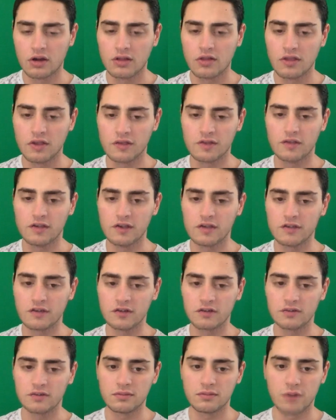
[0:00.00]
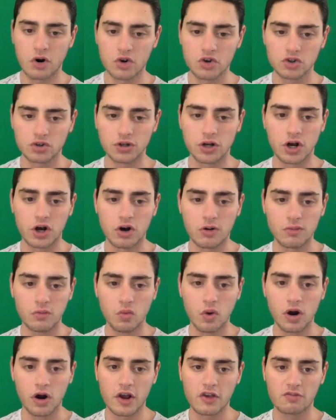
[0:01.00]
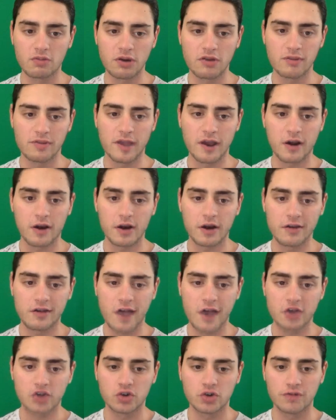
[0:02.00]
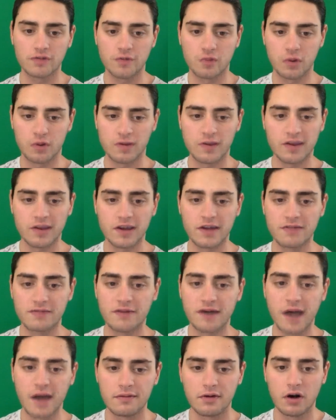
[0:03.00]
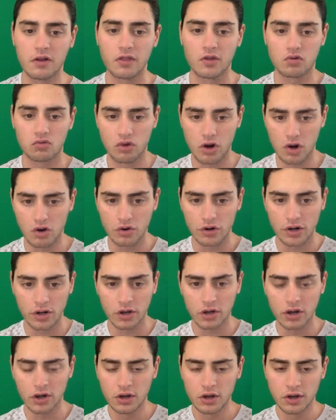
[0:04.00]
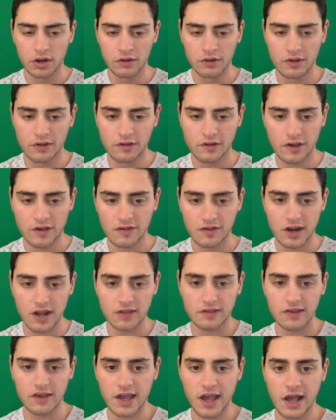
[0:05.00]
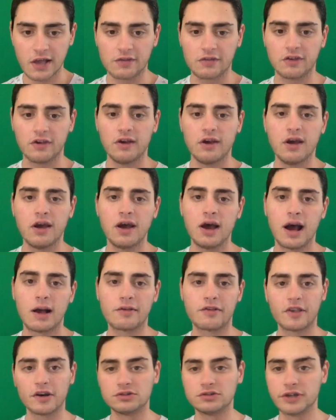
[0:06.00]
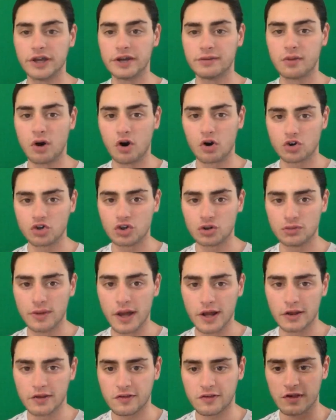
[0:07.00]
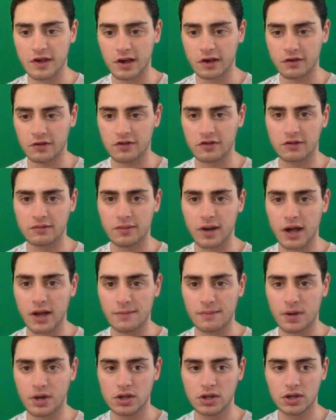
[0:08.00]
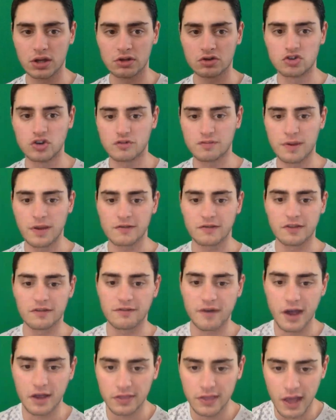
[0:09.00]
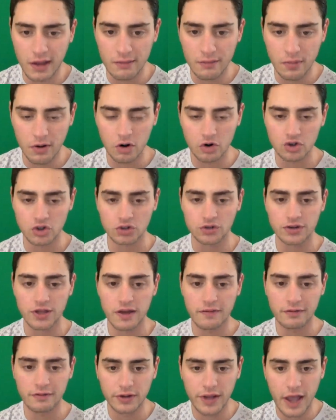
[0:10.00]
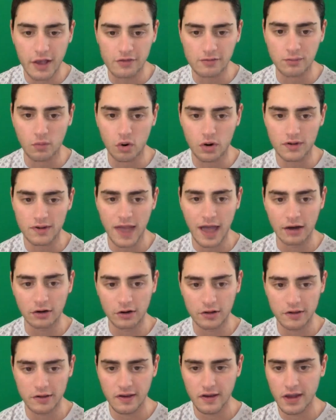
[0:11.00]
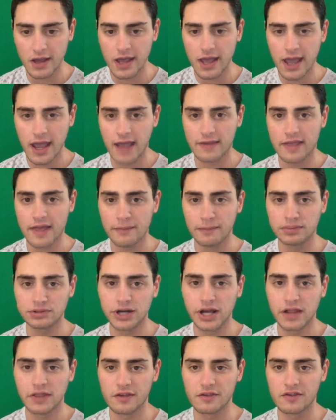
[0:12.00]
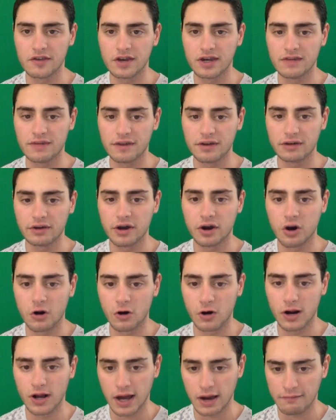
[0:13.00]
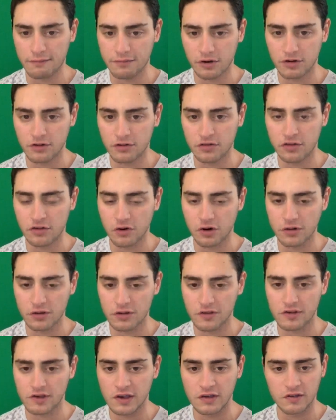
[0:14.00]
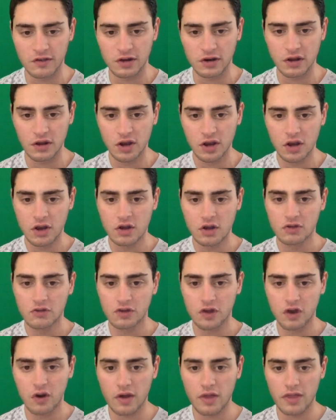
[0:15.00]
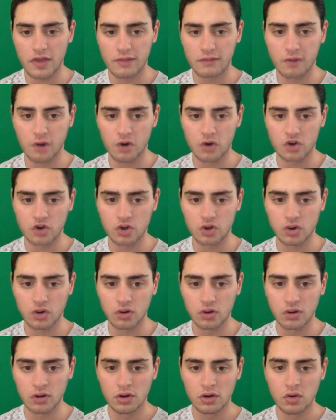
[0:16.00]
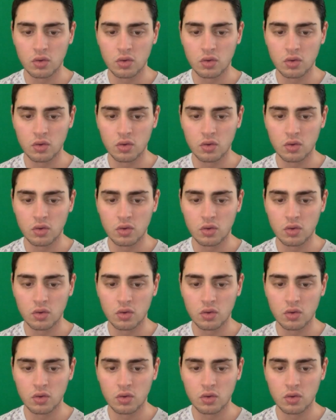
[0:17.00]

this season, Marshall at home, whereas Presbyterian is actually 14-5 on the road this season ATS. I still lean Marshall -6, in my opinion, just based on the fact that Marshall definitely has more talent, and they played in the significantly harder conference during the season. So I think Marshall